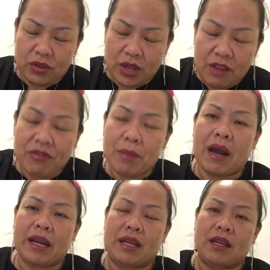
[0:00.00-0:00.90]

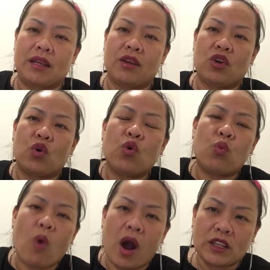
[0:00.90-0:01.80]
everybody who
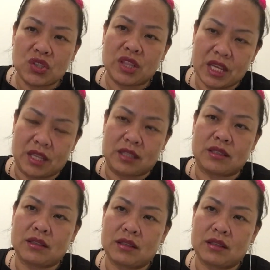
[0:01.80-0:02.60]
watch this